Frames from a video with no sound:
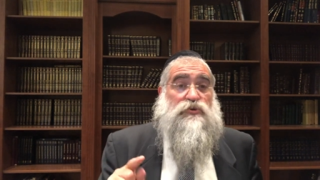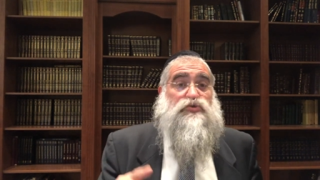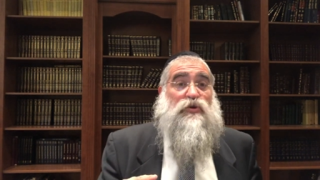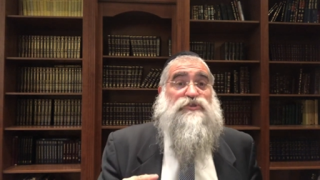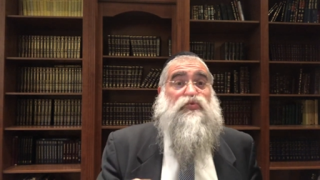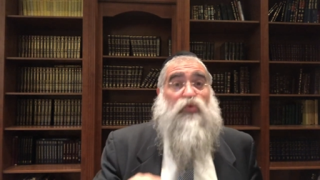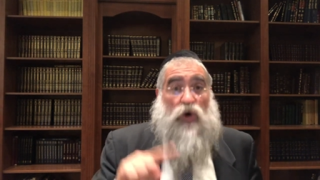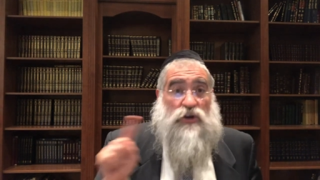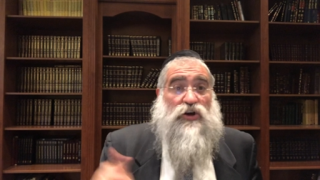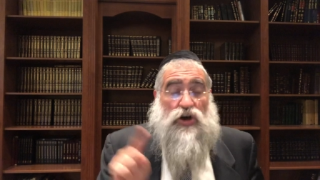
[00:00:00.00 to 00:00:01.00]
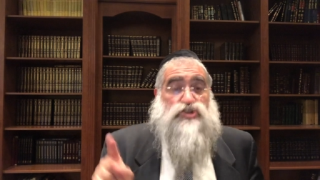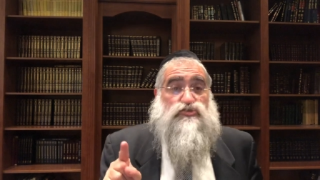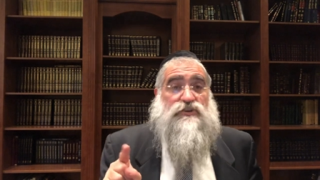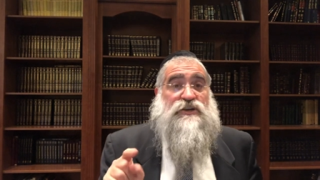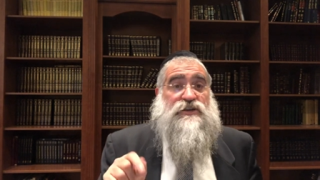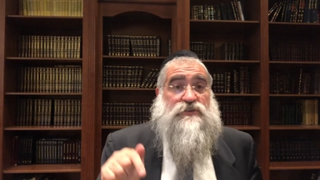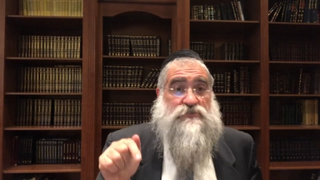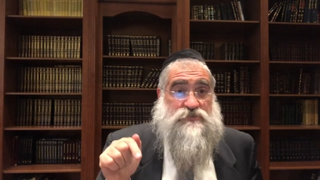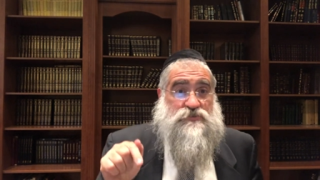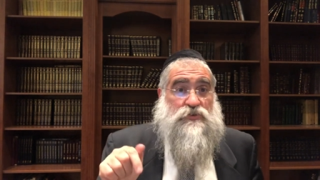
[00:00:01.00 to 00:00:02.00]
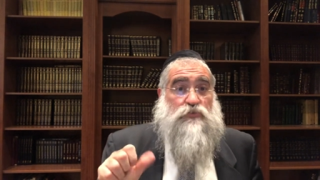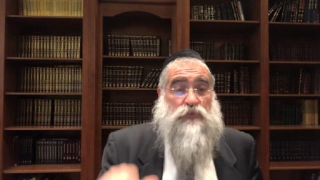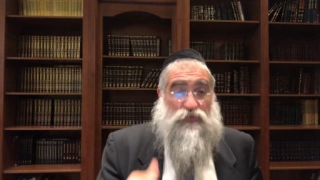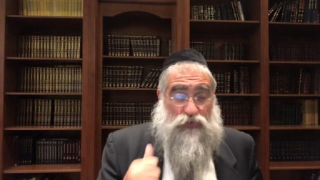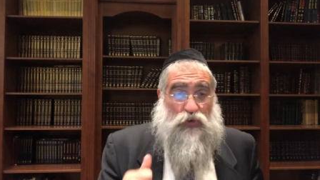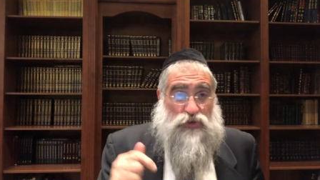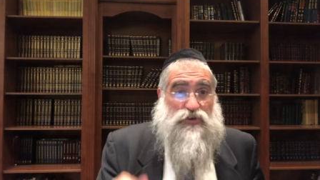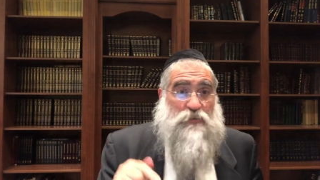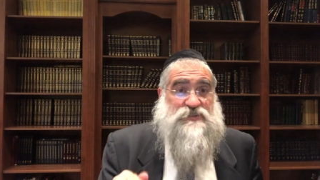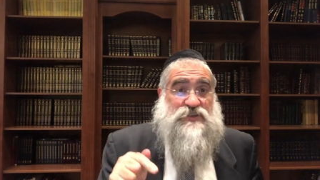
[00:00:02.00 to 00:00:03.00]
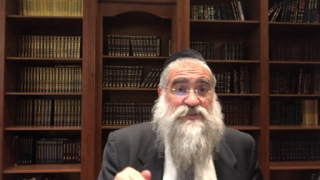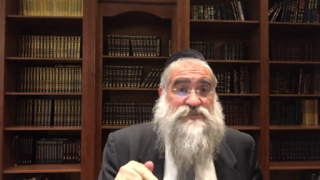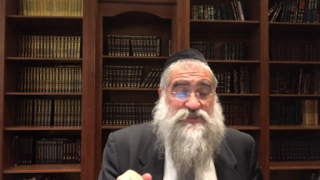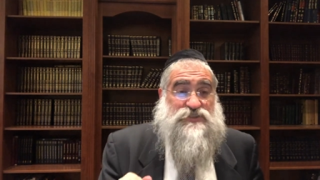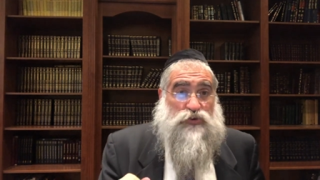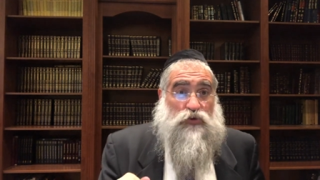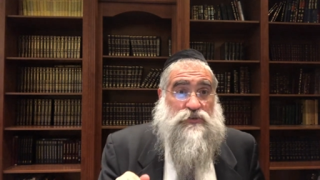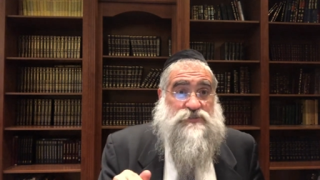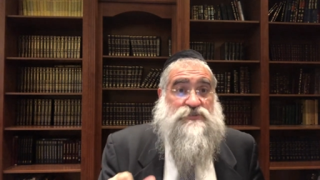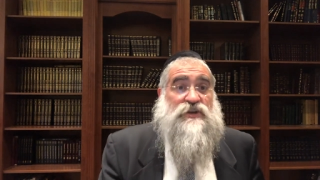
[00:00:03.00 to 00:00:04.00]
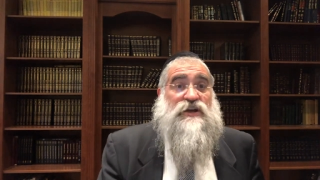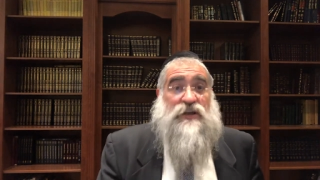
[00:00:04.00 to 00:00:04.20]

which was 100 years before the Rebbe said this discourse